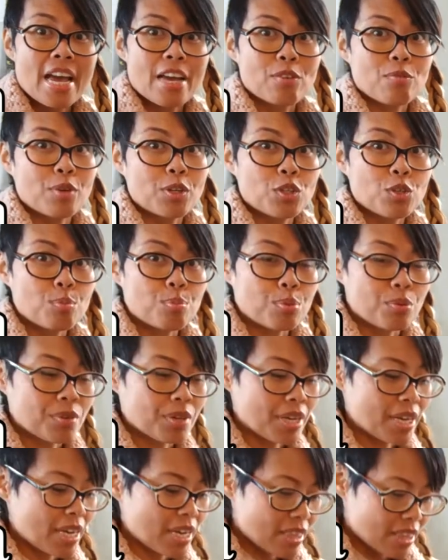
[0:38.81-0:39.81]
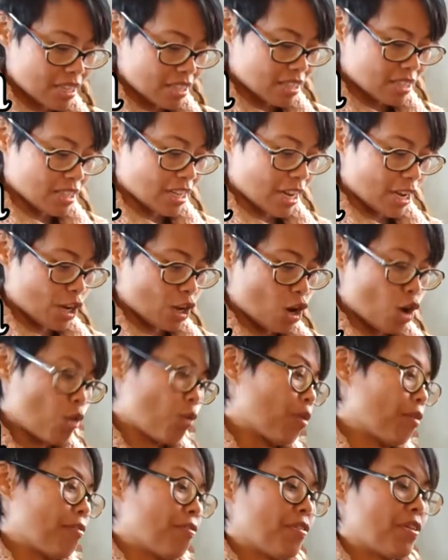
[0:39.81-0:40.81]
And when you breathe, it's like
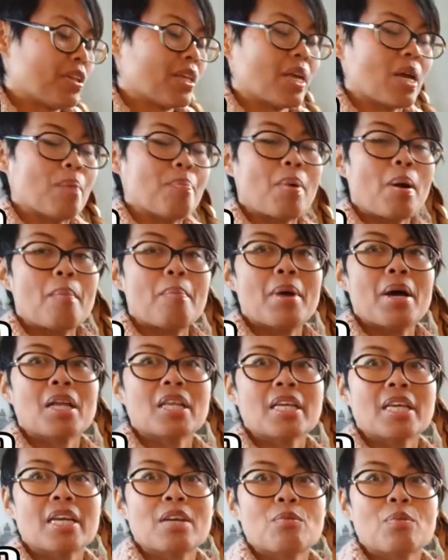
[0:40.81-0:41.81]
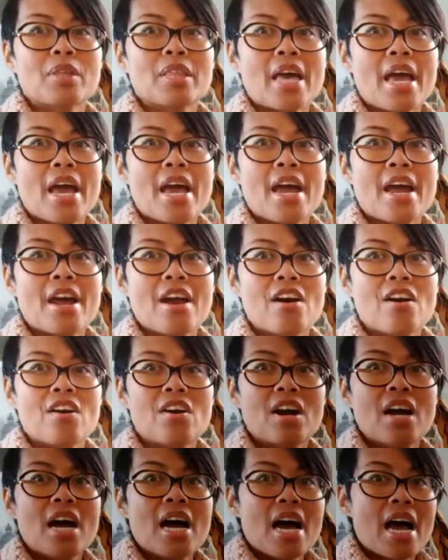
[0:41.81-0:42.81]
we're filling up our belly with
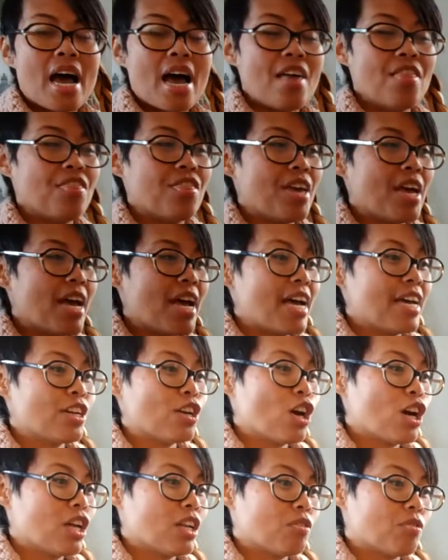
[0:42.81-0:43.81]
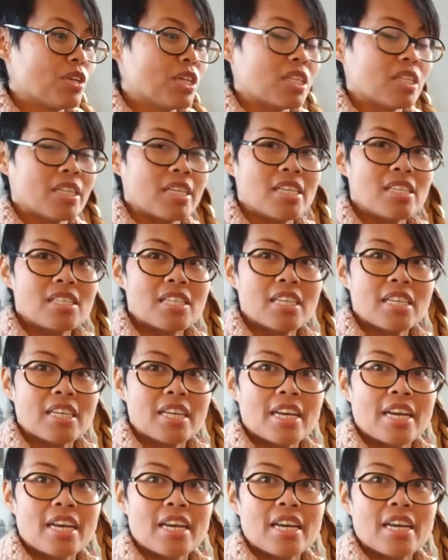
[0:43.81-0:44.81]
air and then
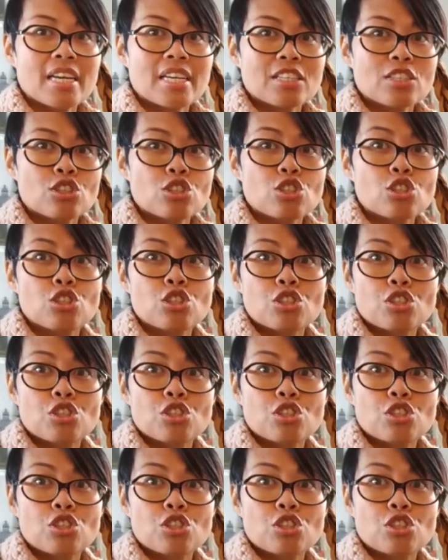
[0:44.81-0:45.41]
releasing it.